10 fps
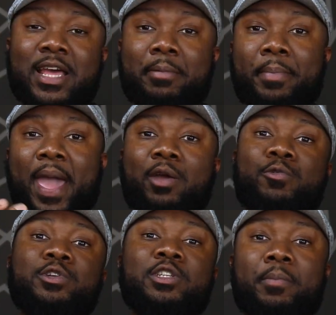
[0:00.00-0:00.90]
it's not
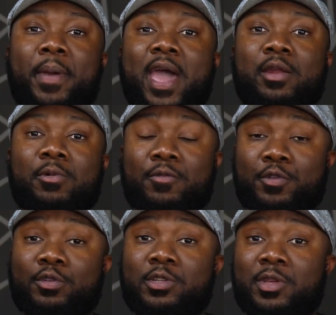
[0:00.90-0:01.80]
backwards compatible
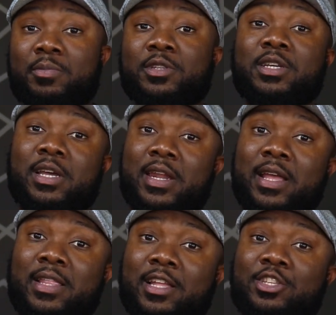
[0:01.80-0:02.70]
for you to be able to
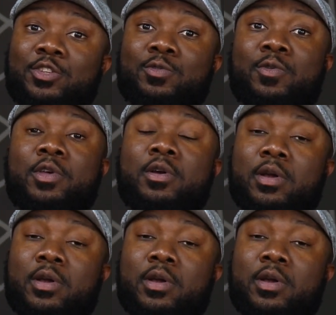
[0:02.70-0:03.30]
connect that to